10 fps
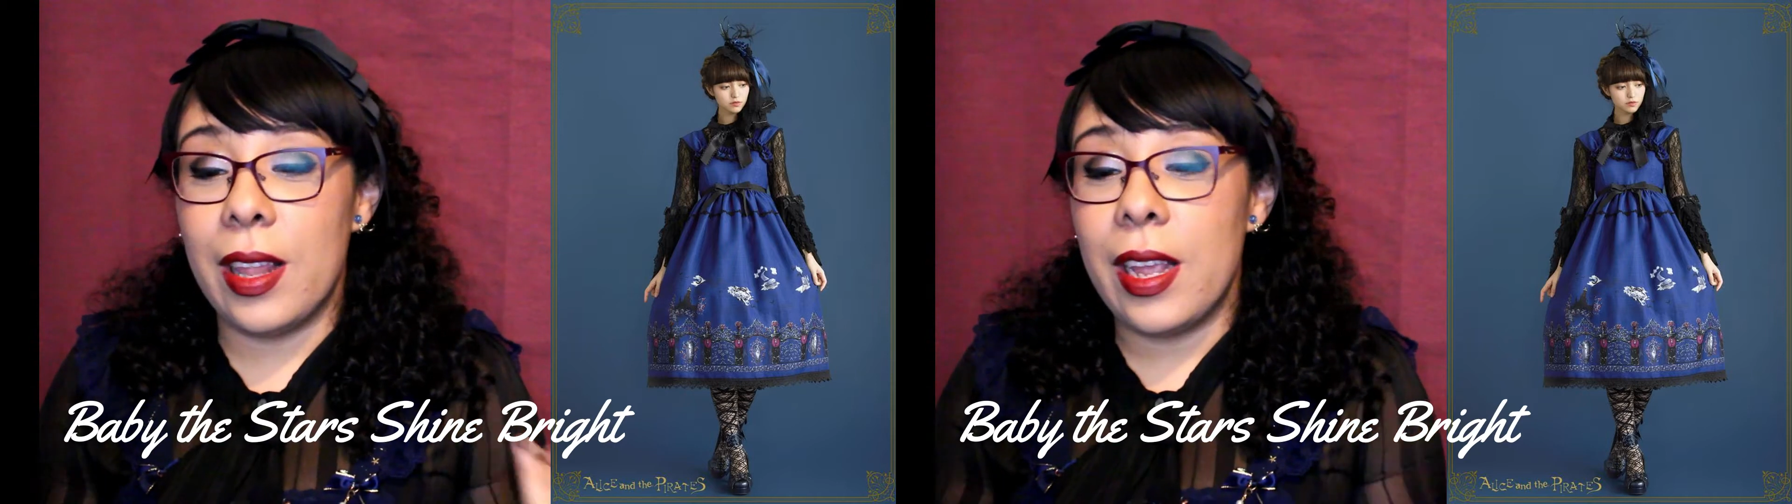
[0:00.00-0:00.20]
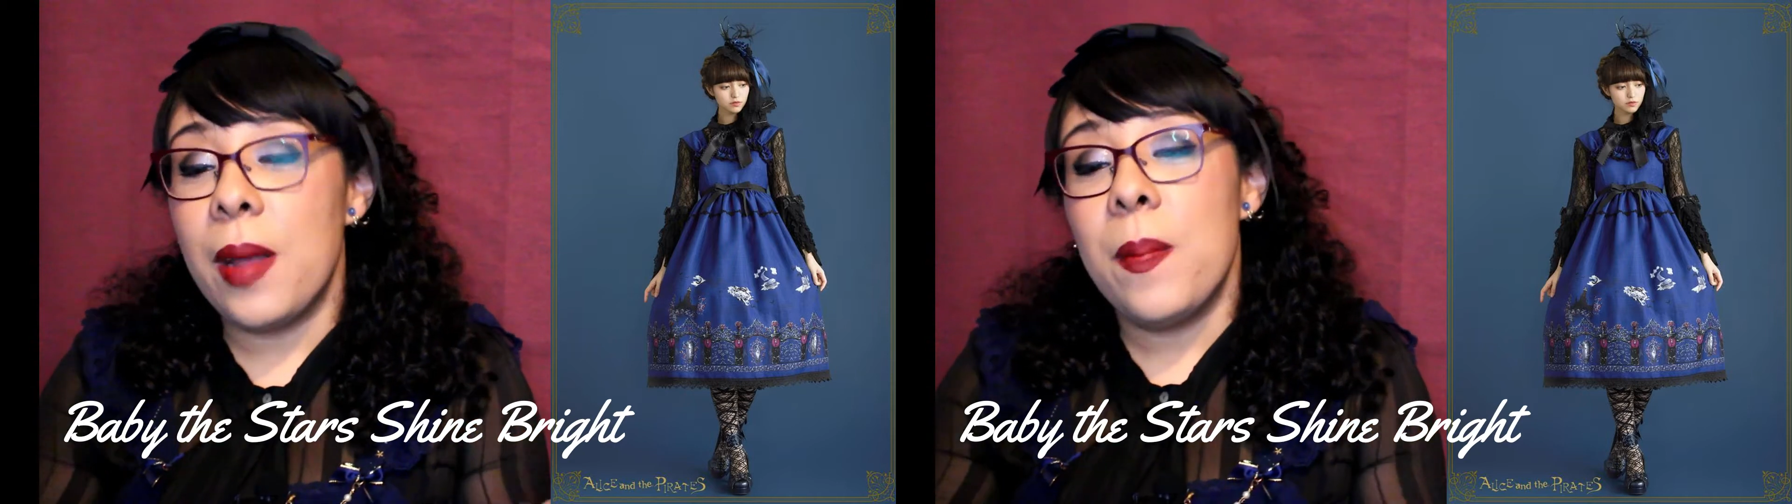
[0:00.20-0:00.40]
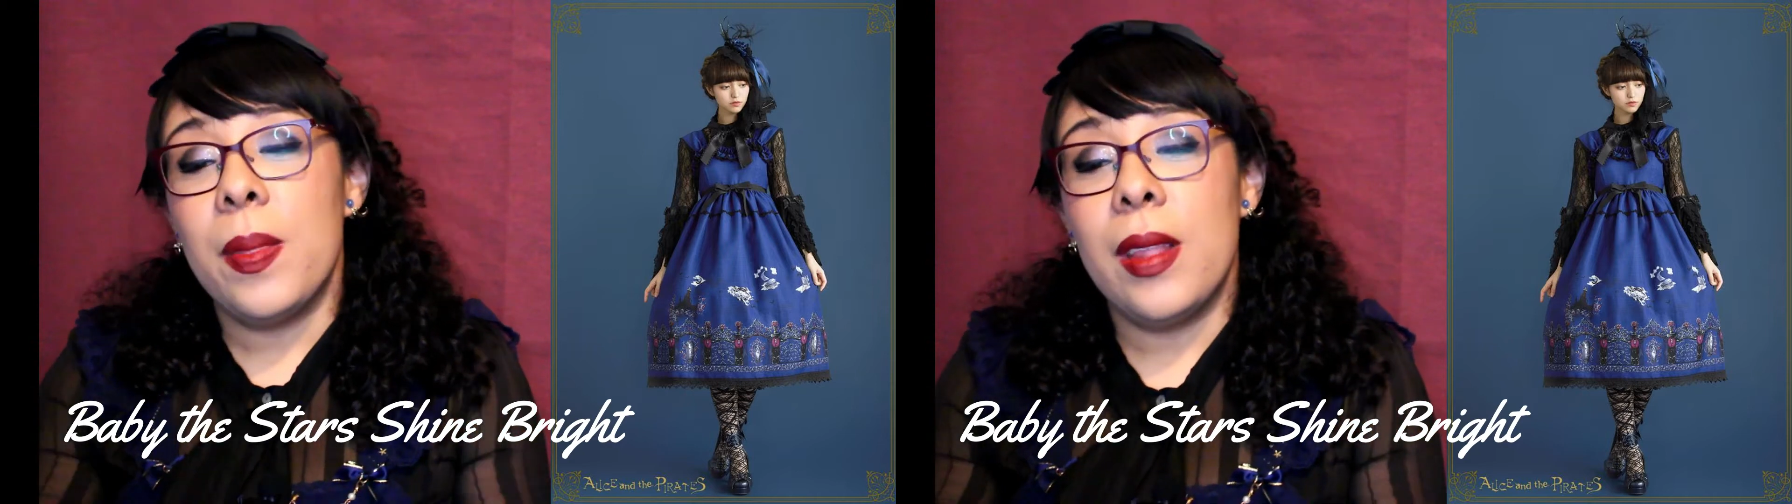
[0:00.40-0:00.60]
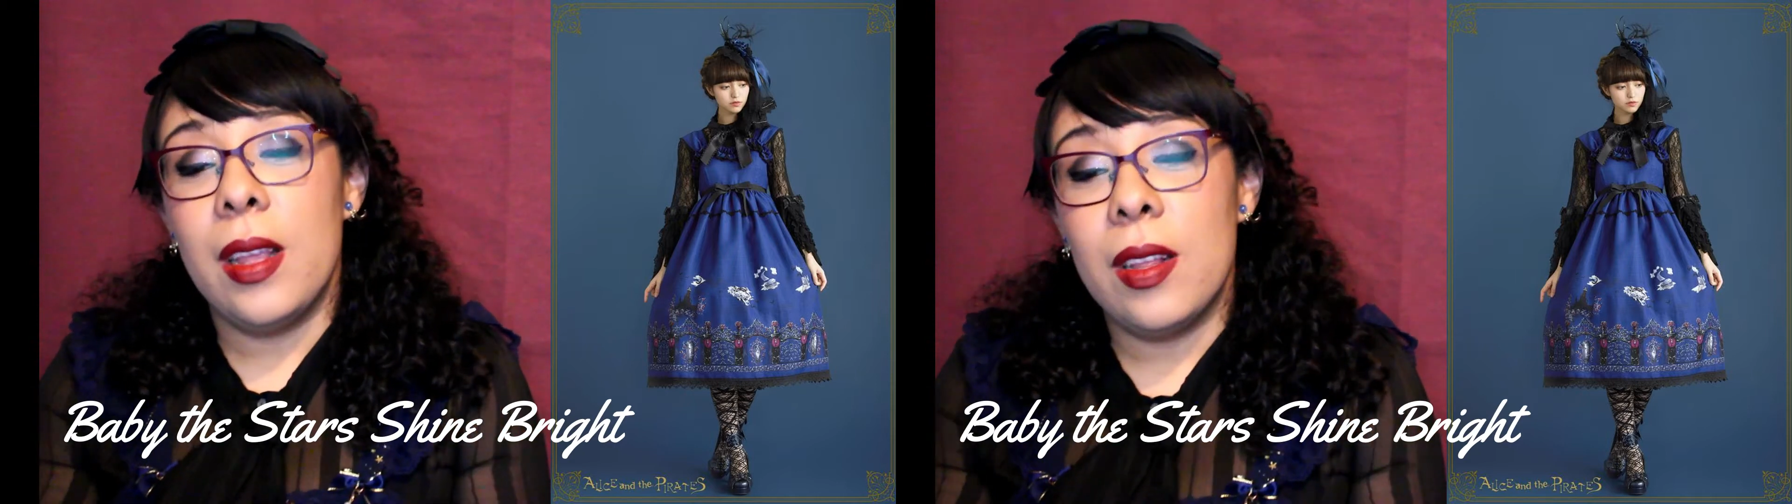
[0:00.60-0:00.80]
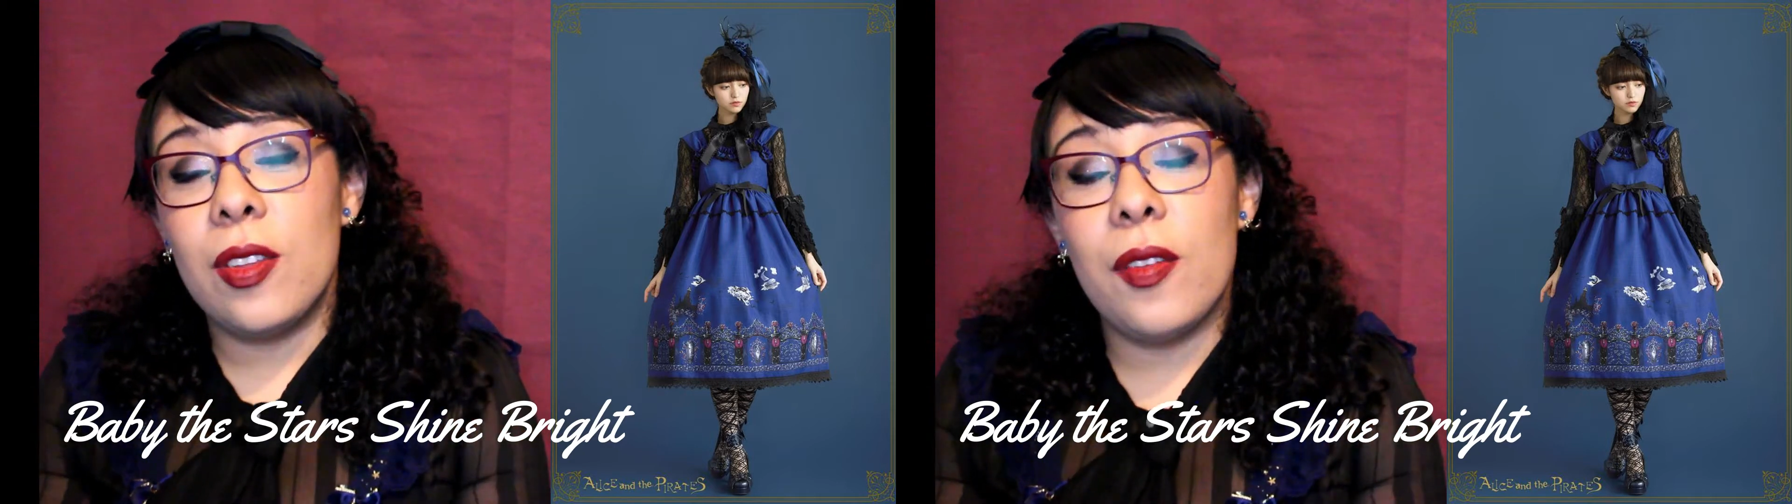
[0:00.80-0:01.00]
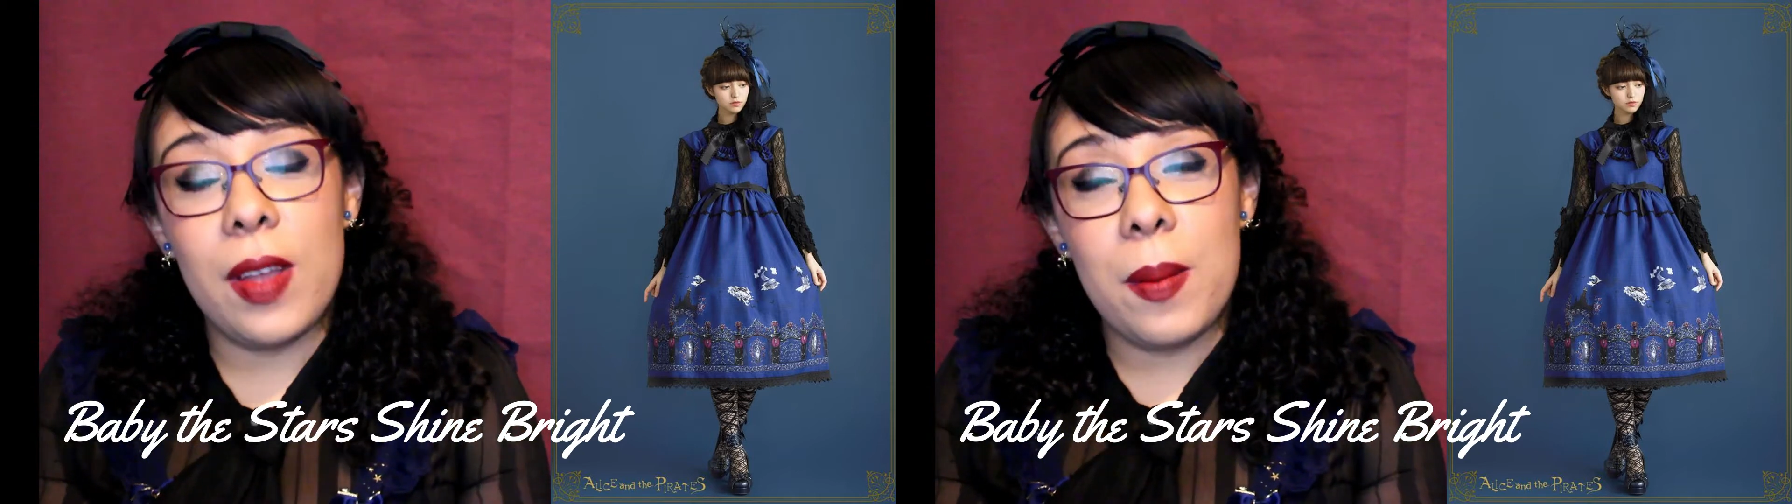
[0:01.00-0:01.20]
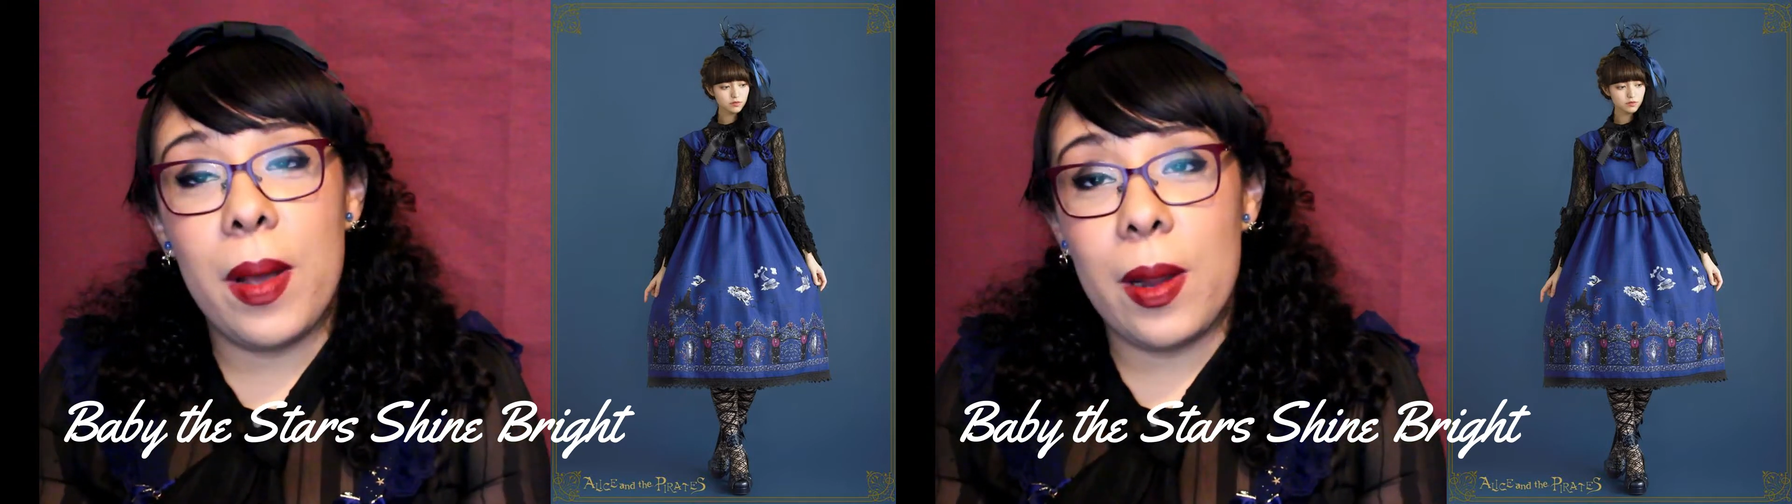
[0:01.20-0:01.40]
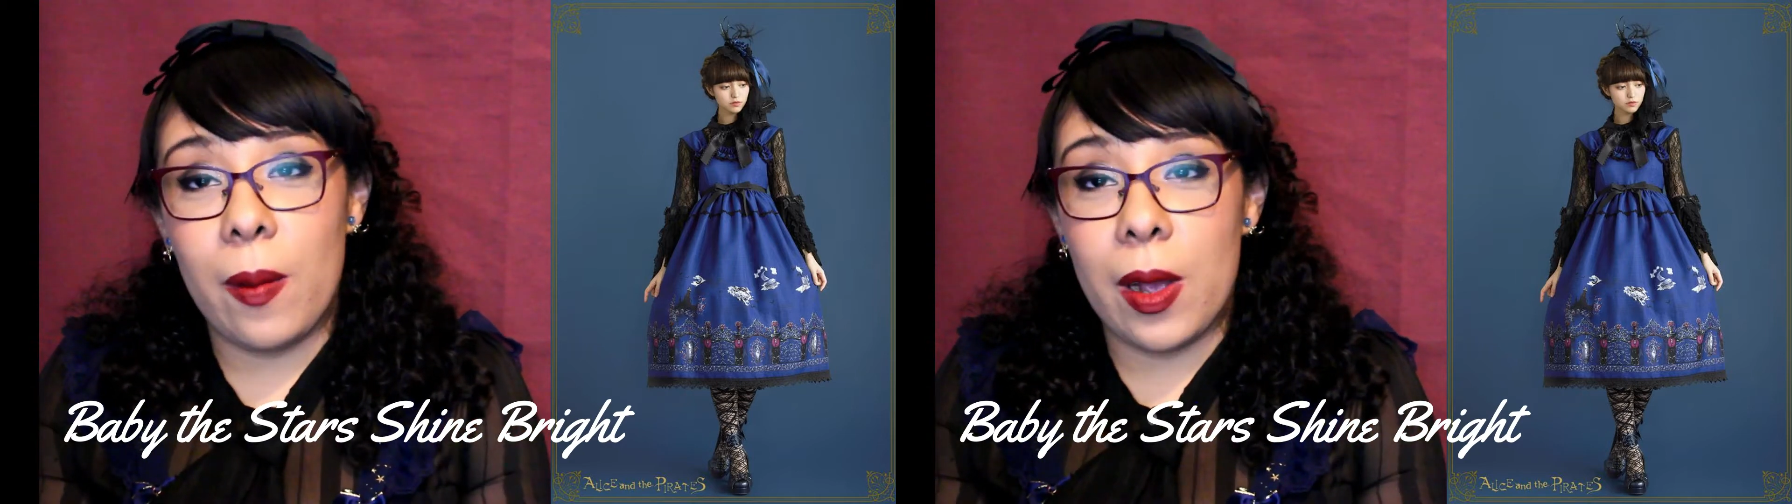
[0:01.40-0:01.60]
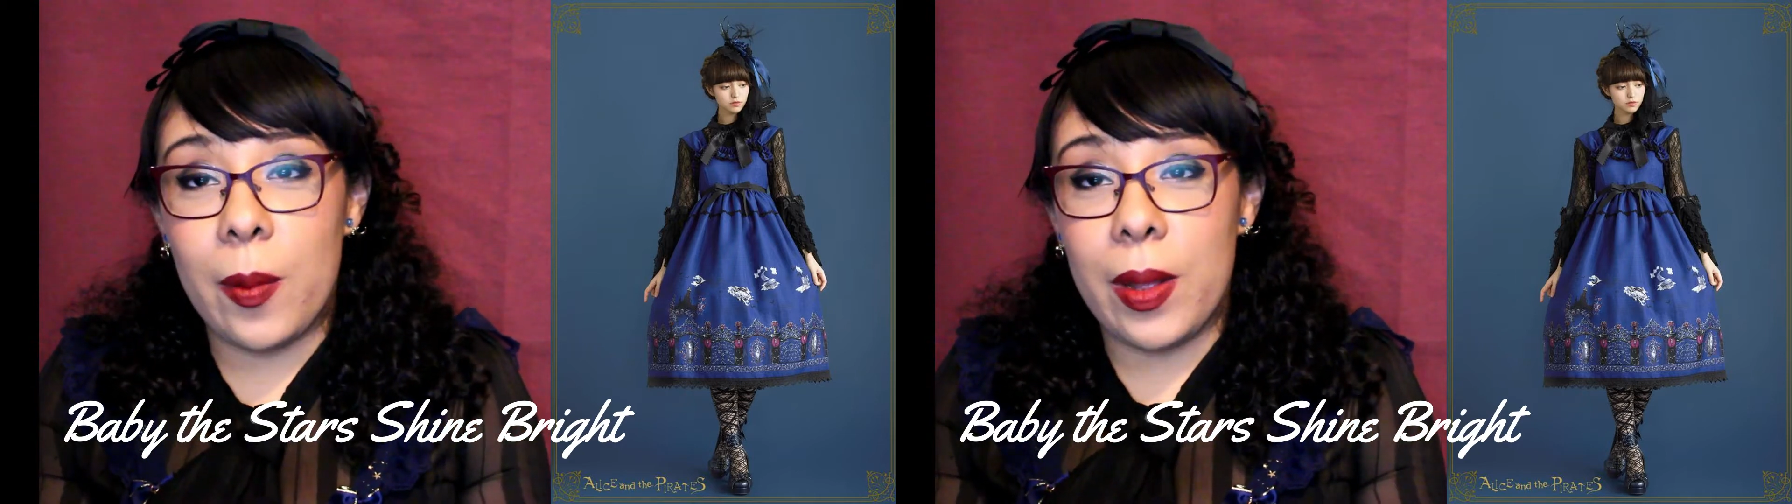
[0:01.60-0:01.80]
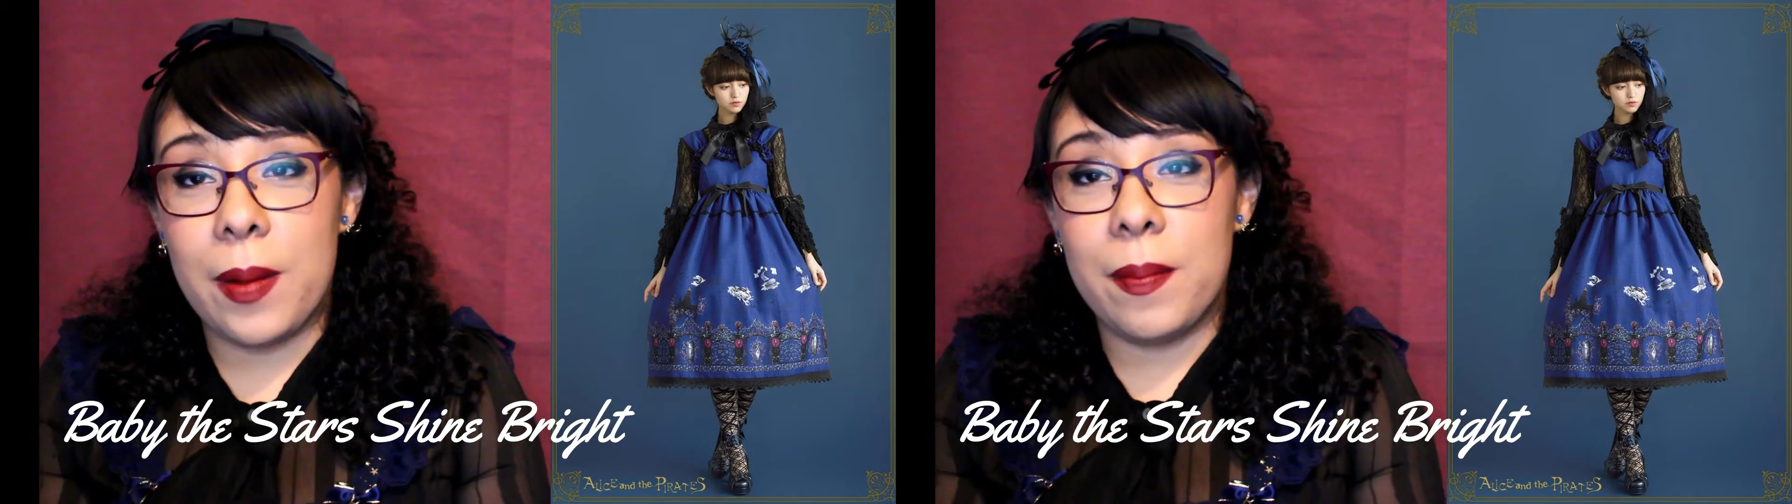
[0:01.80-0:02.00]
Like, so Vampire
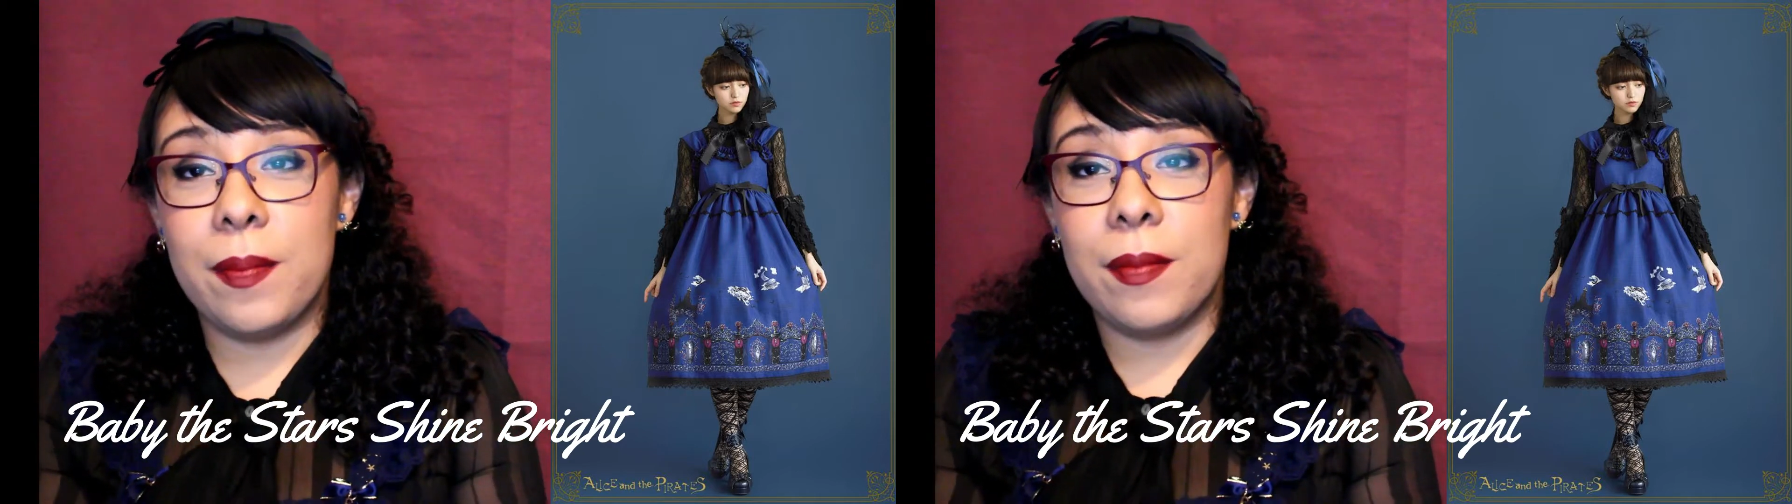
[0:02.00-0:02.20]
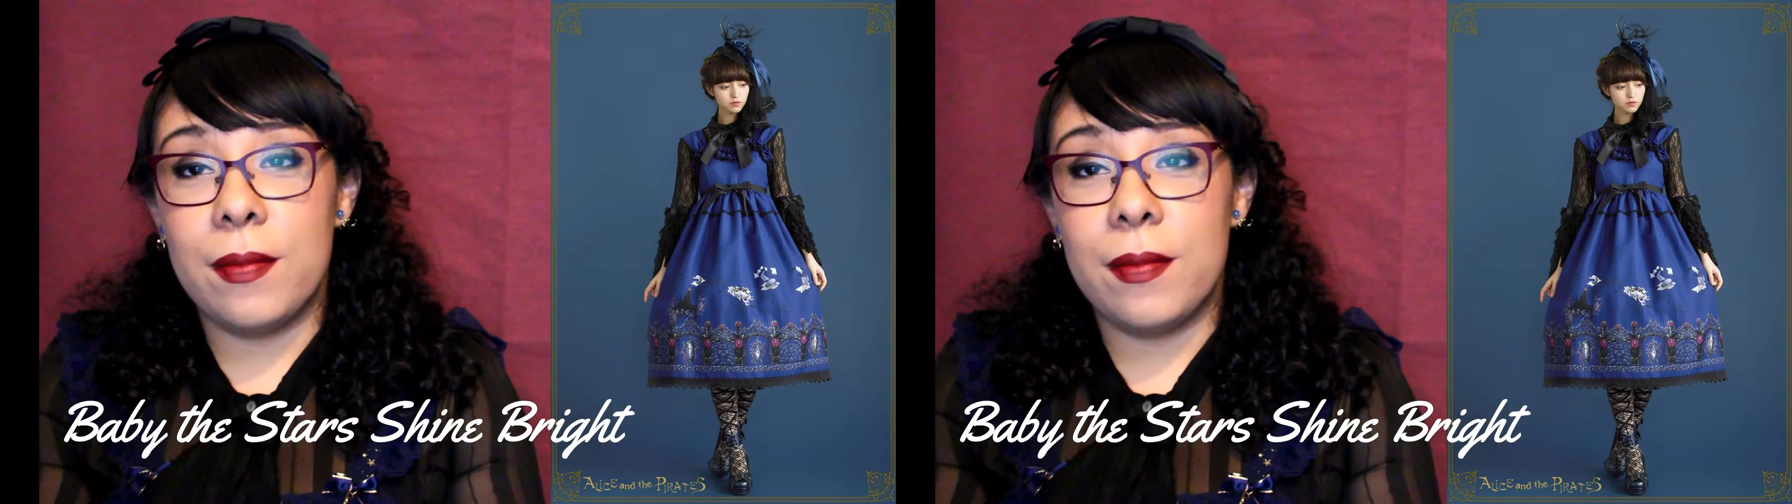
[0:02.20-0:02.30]
Requiem,